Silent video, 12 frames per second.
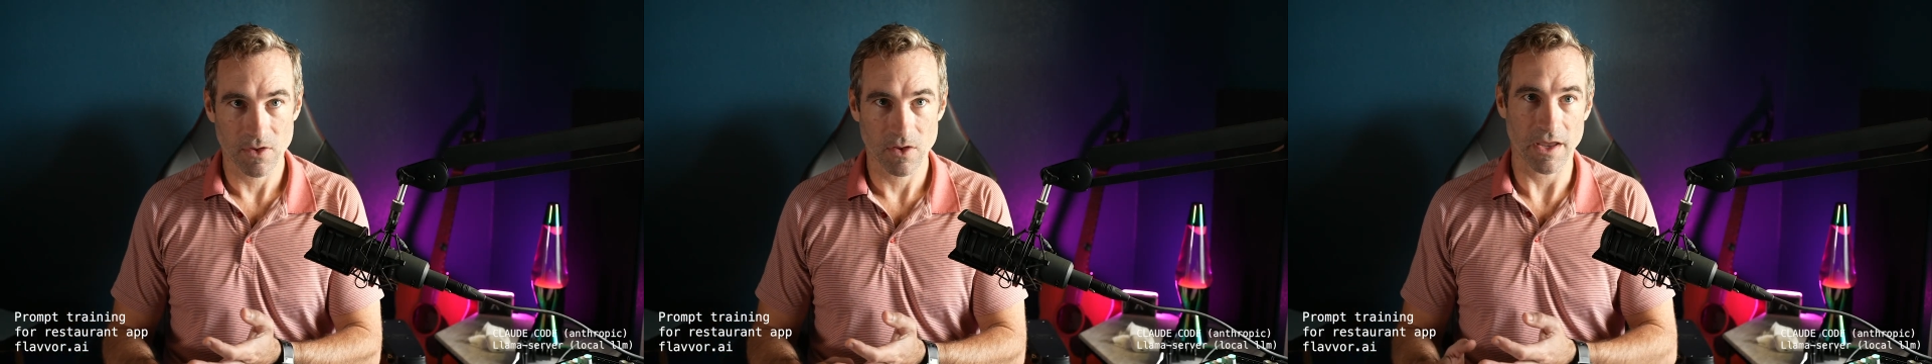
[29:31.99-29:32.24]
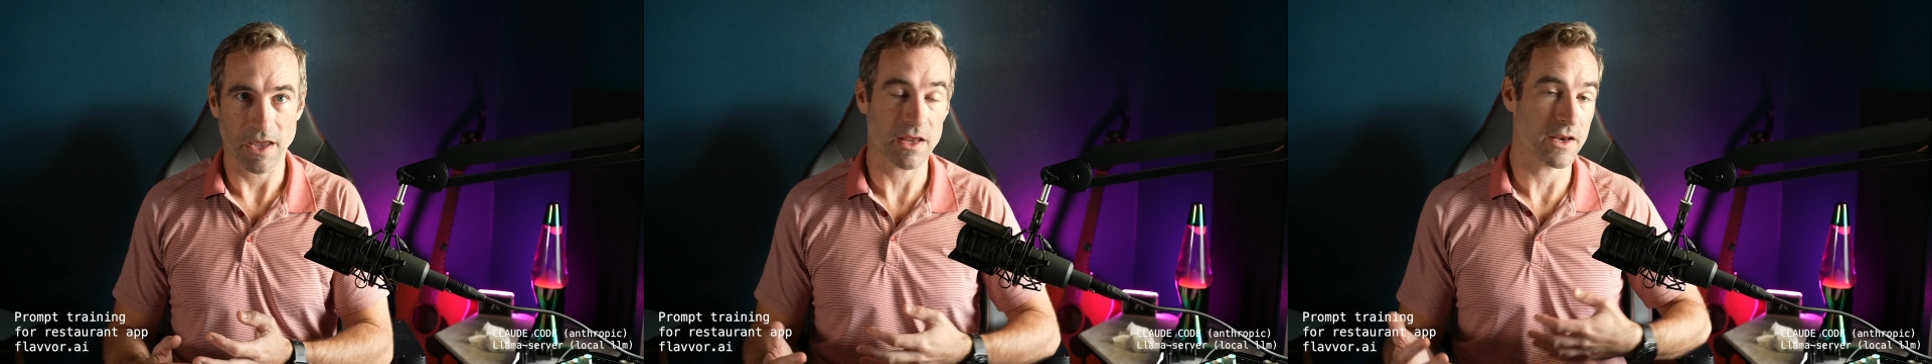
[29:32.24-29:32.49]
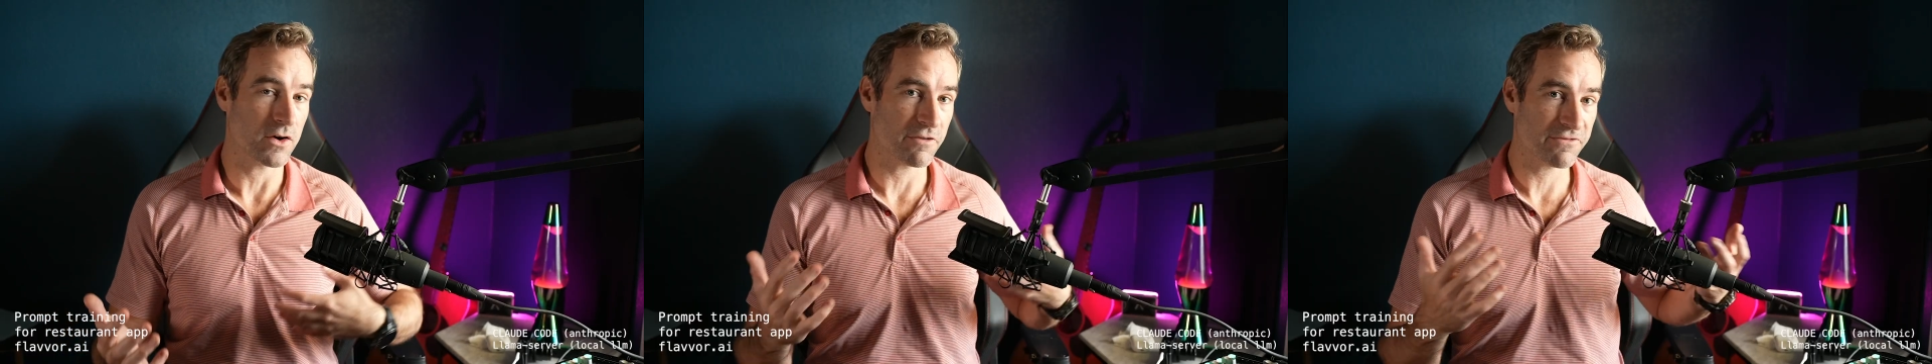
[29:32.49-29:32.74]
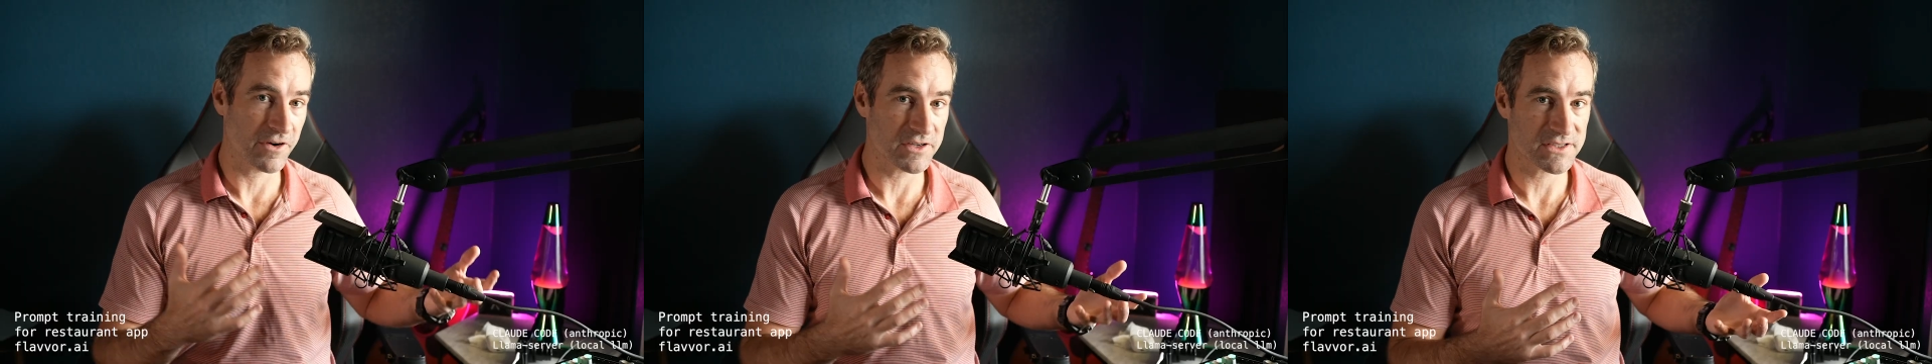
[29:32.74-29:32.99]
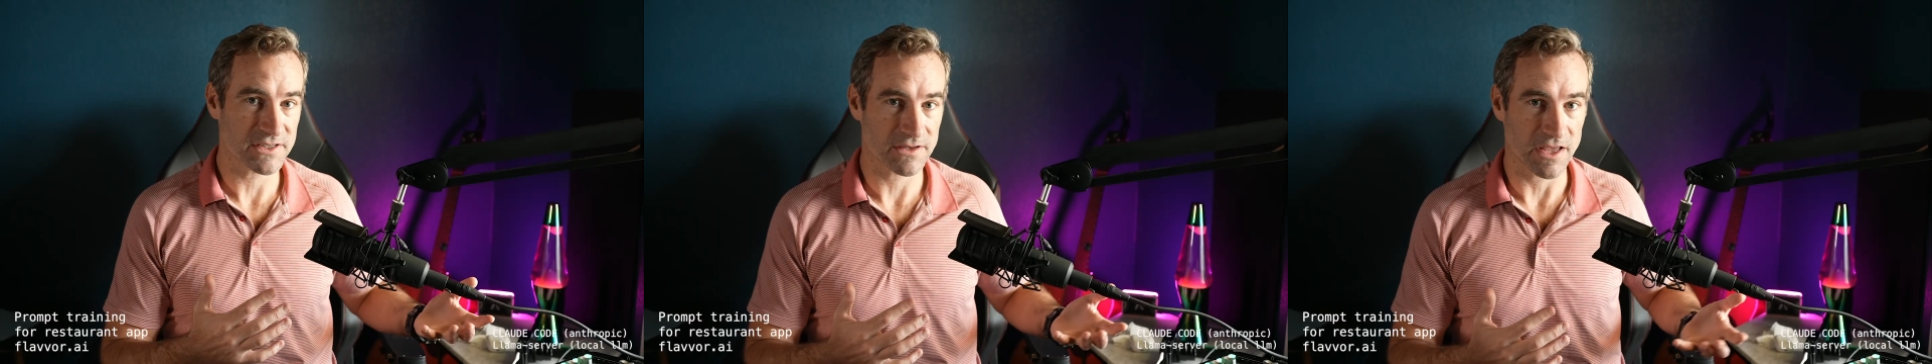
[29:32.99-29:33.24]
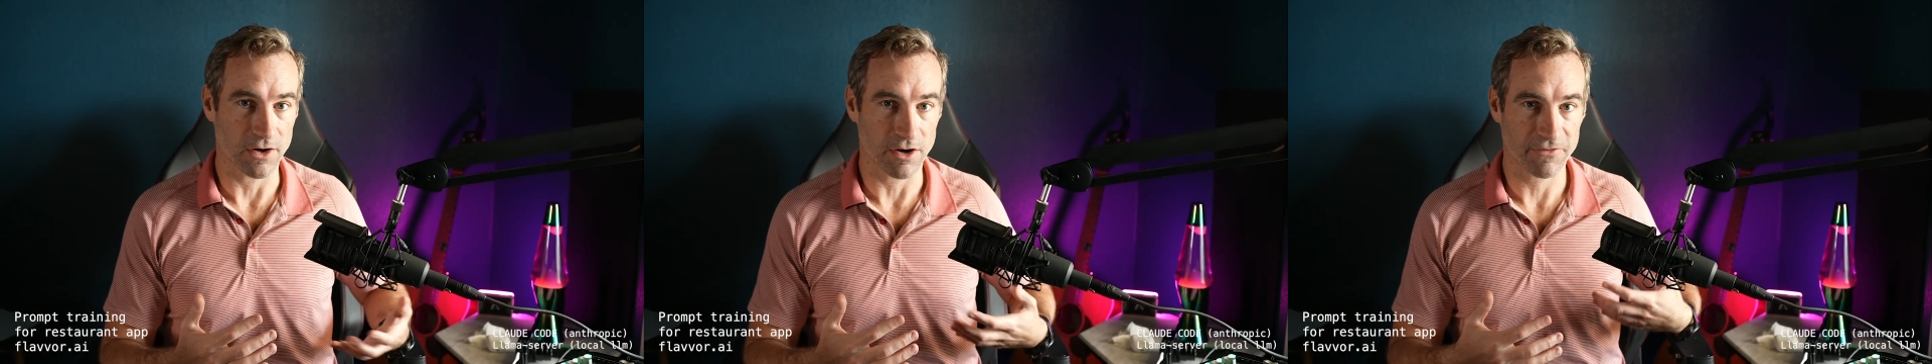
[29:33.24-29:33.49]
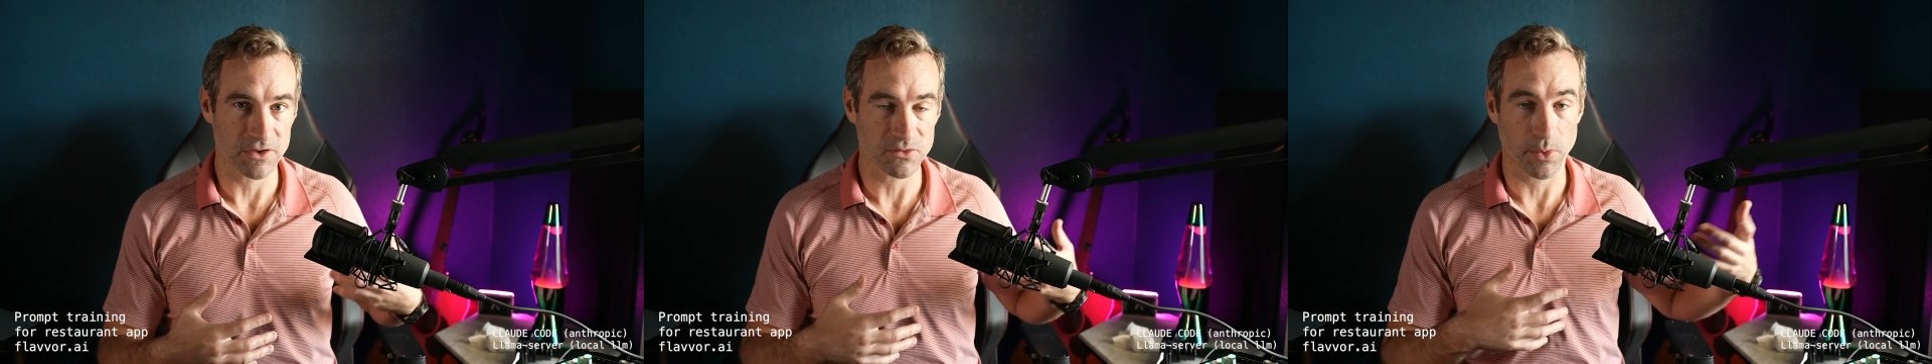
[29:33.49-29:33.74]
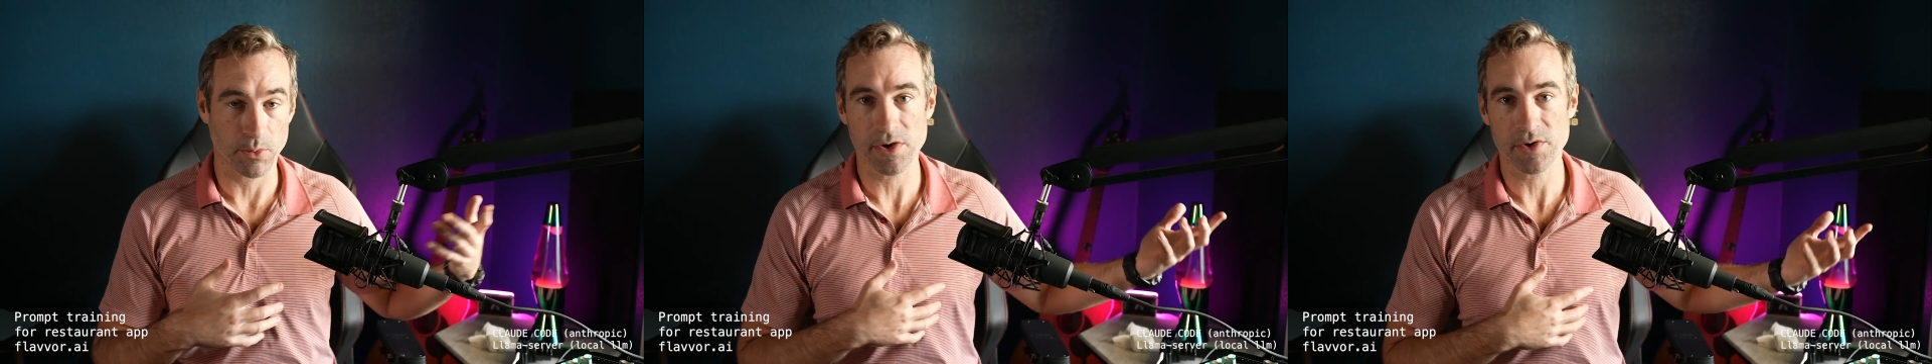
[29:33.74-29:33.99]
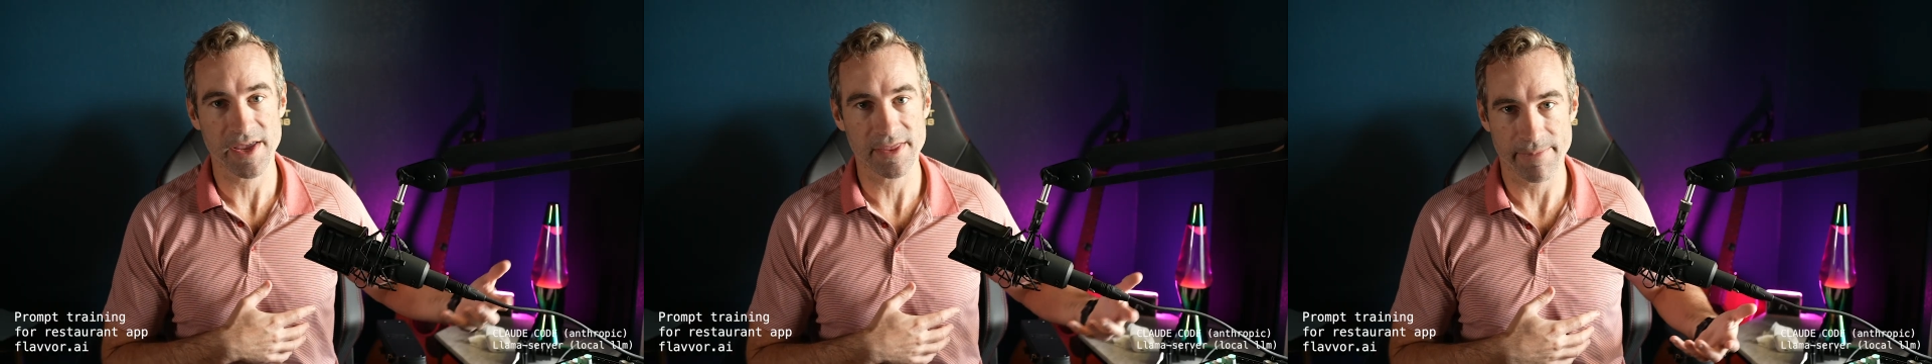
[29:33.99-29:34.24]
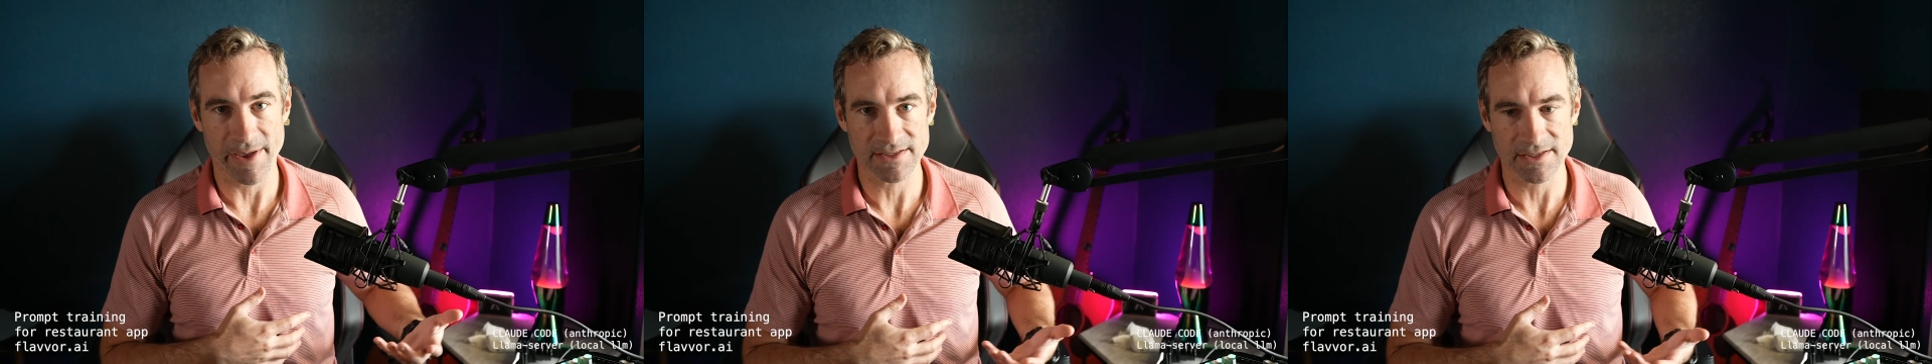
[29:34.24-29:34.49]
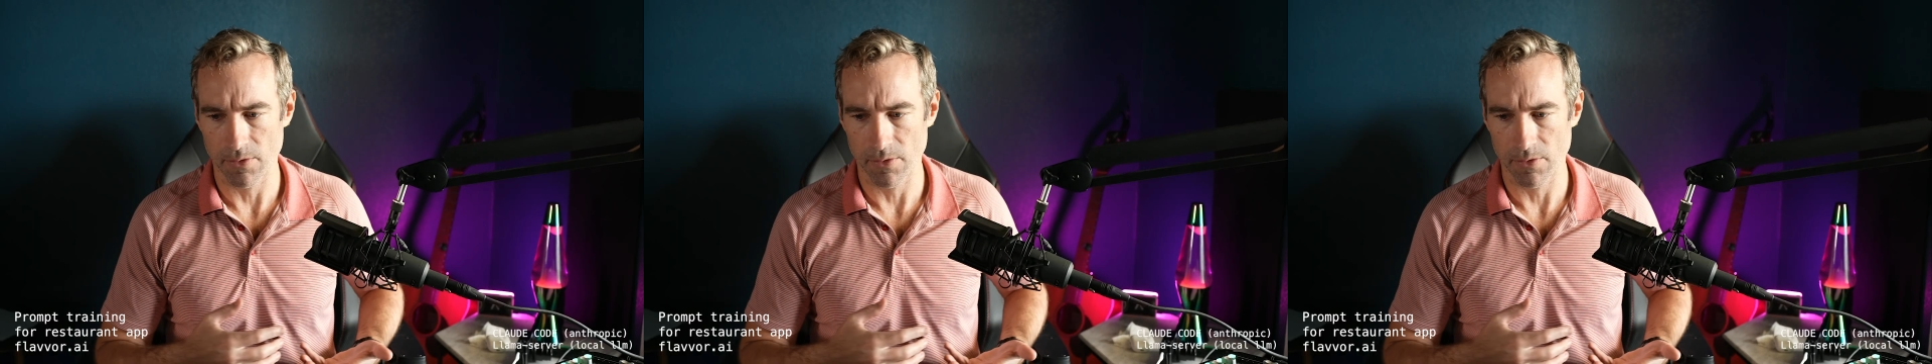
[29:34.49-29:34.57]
and in our first, when we were in the baseline,